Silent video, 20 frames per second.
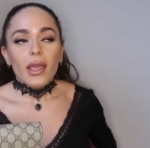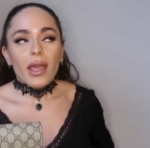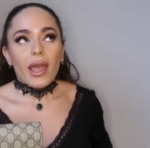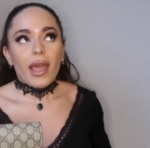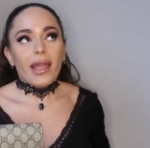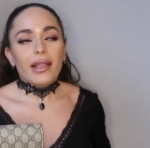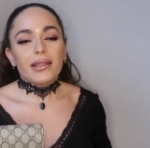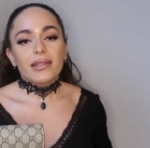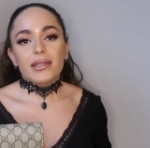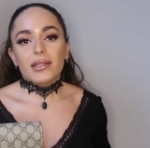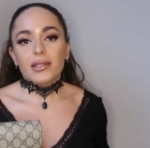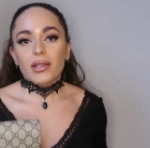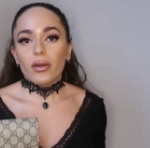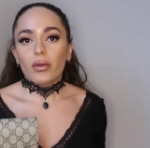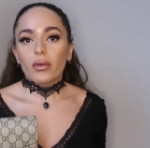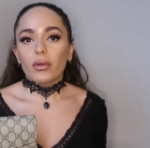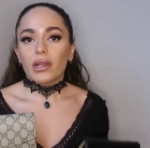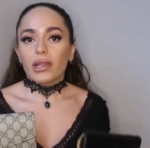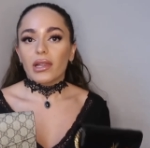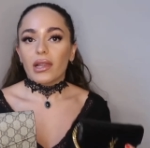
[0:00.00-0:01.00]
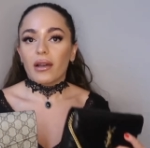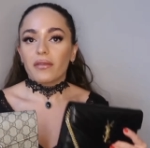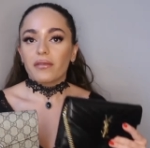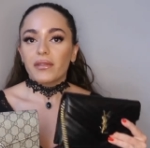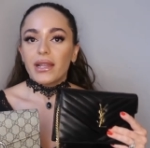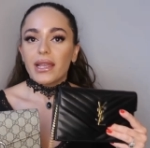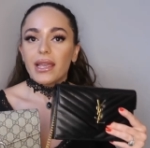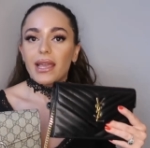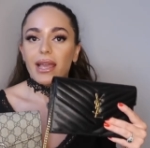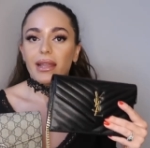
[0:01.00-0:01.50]
it's so
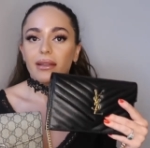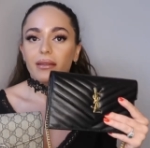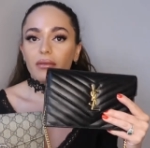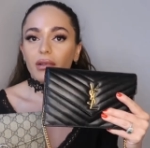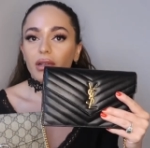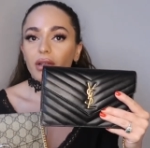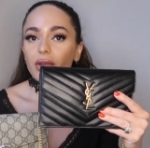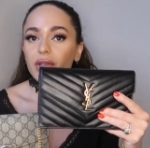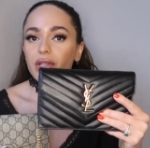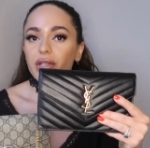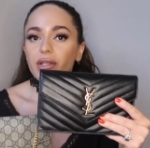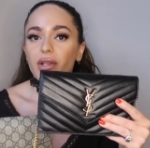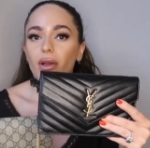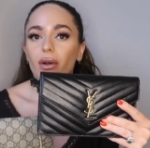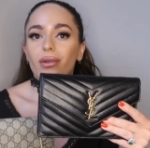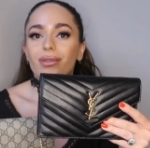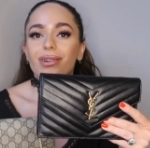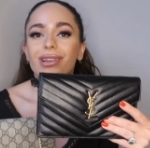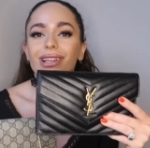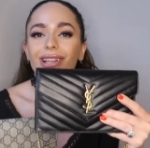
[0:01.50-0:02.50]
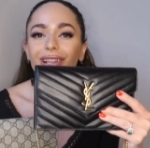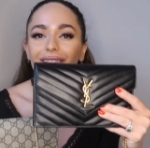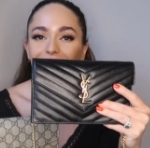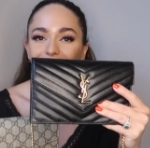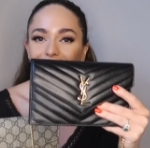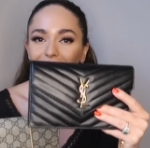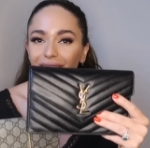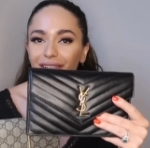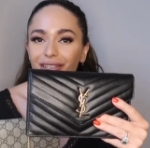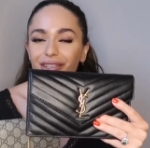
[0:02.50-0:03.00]
lovely and looks so
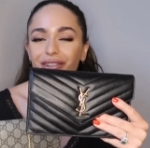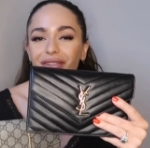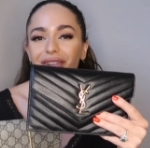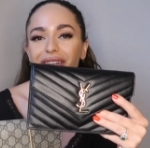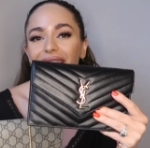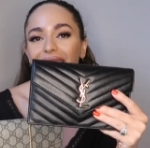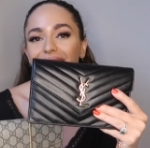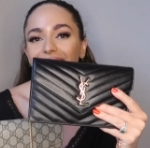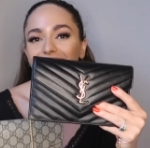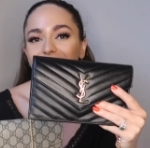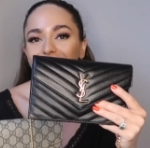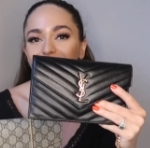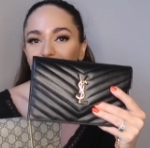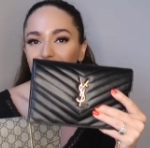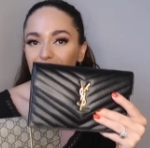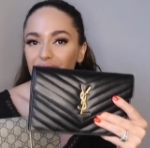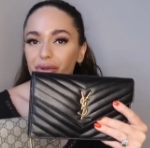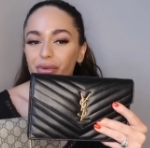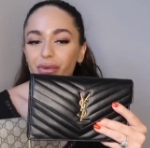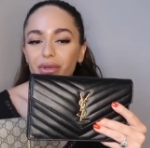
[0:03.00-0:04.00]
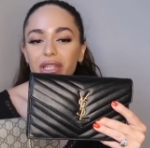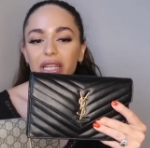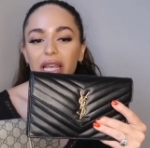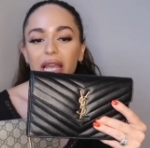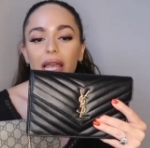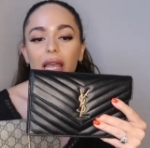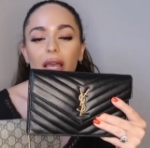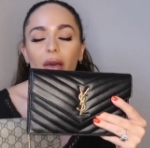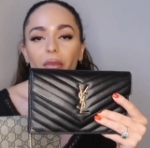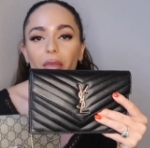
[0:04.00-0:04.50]
luxury and cute,
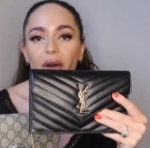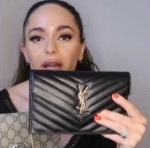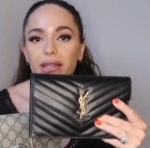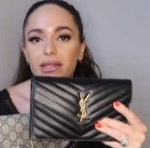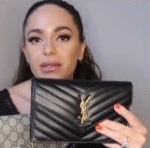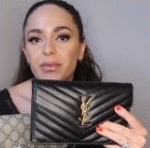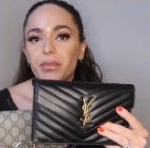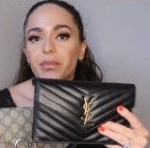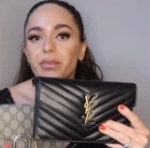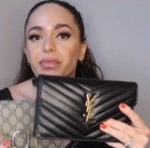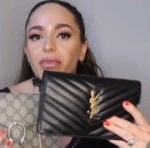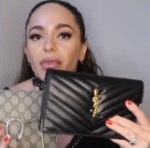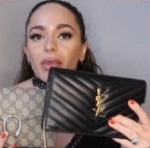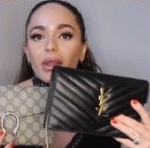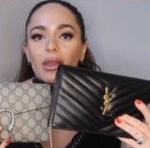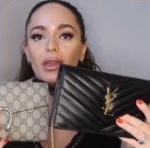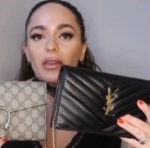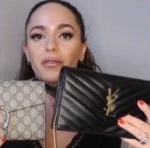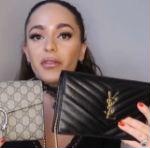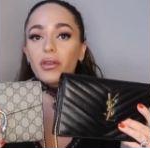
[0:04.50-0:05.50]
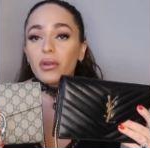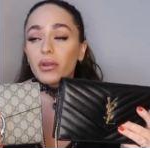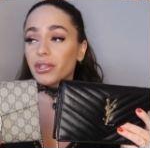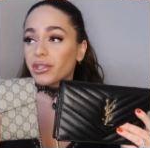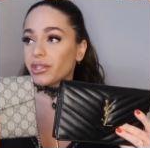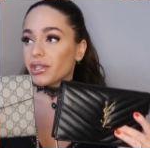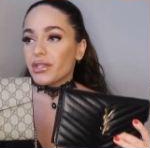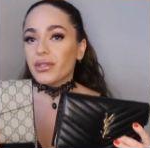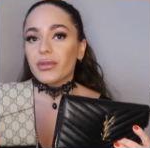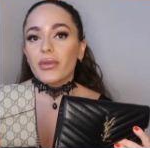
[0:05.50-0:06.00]
but if you were
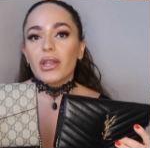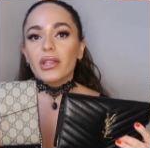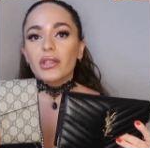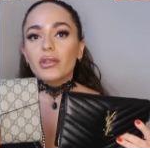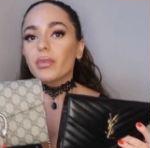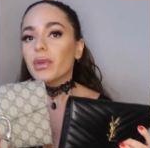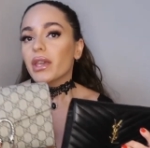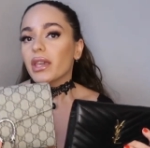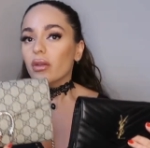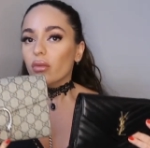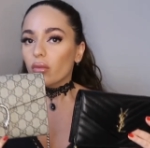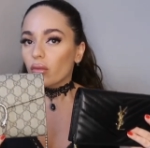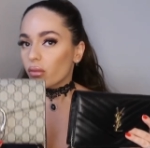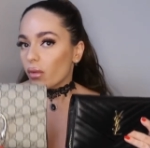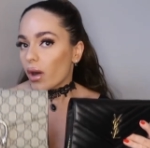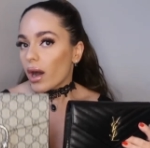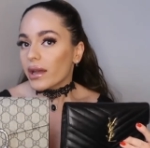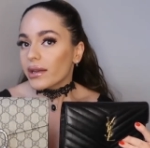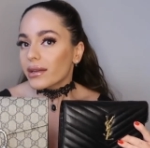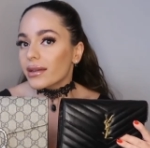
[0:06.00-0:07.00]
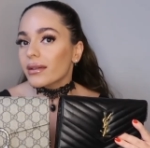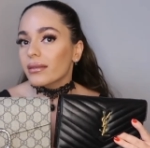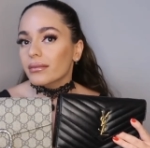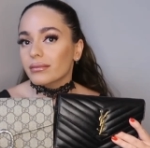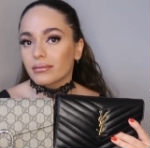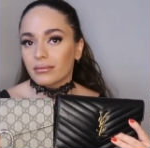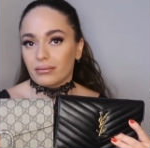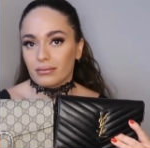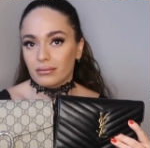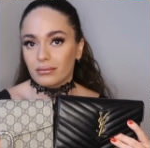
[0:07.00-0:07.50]
just going to pick one,
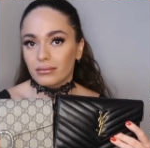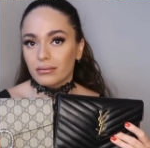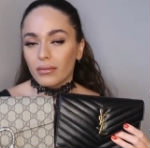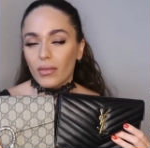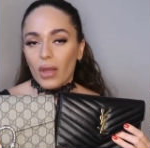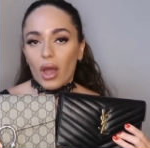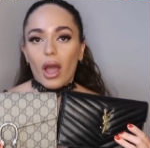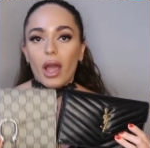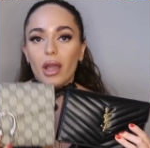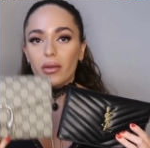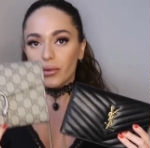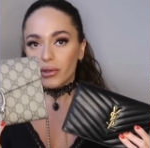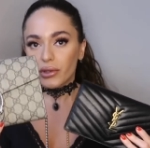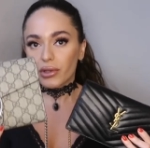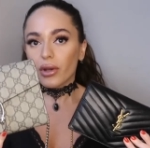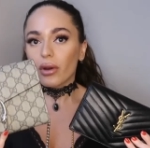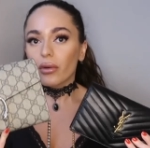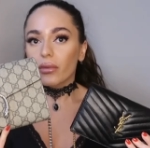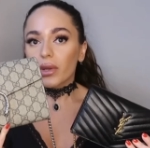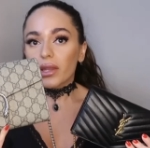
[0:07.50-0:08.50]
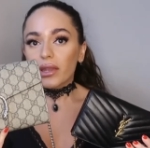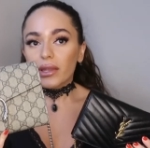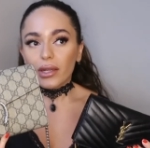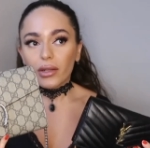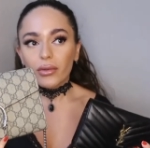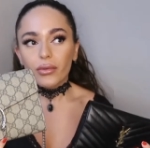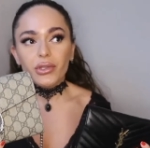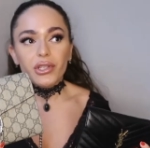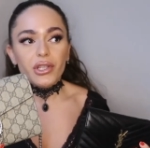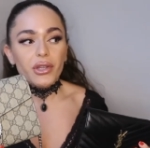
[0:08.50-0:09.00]
I would go with the
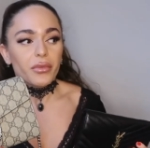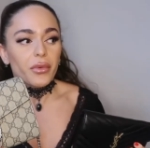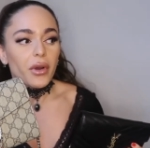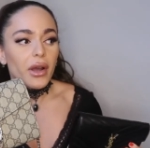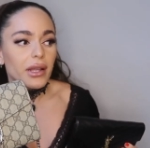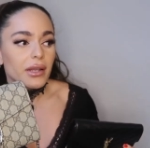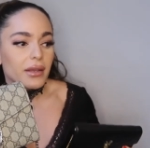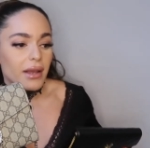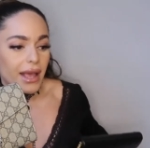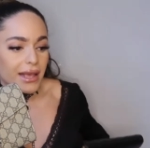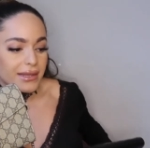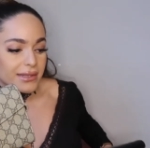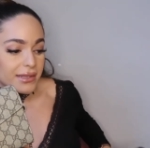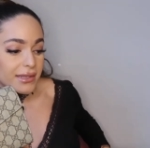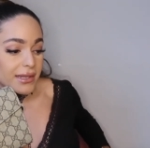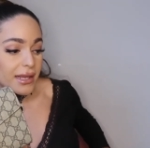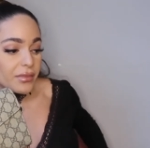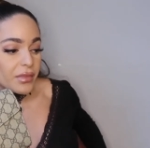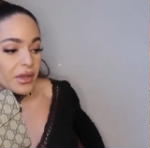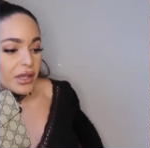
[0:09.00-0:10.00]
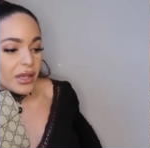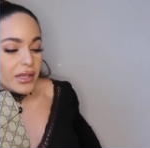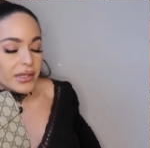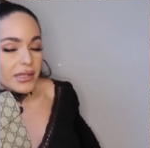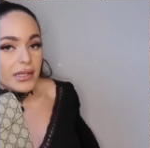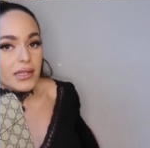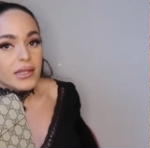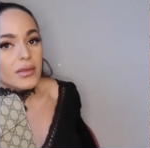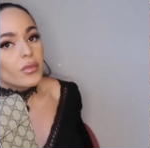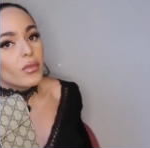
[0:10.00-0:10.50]
Gucci one, as I said, because
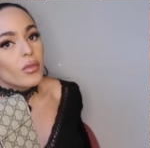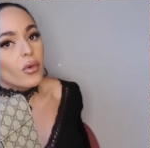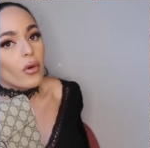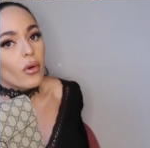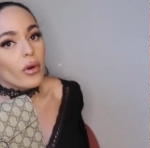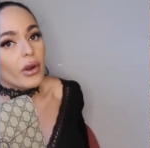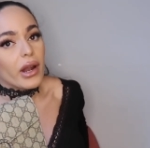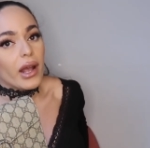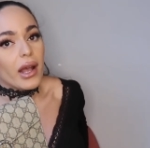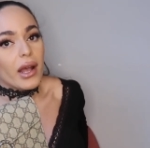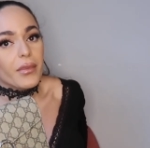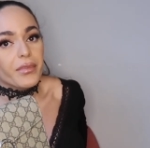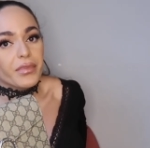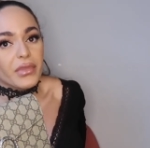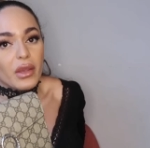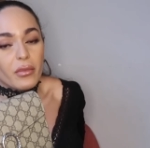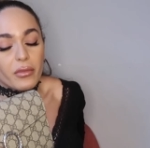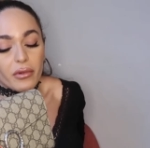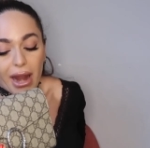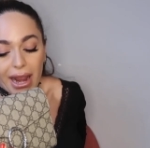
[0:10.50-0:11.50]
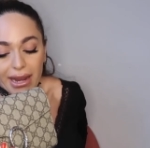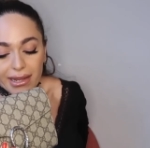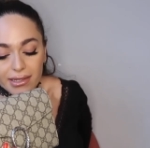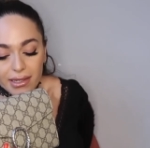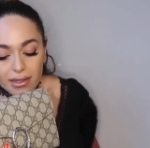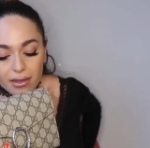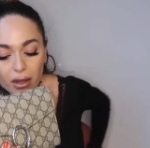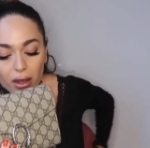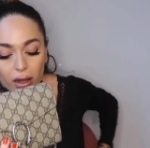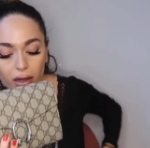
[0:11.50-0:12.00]
it's more
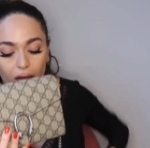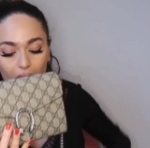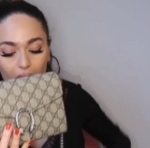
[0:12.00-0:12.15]
practical.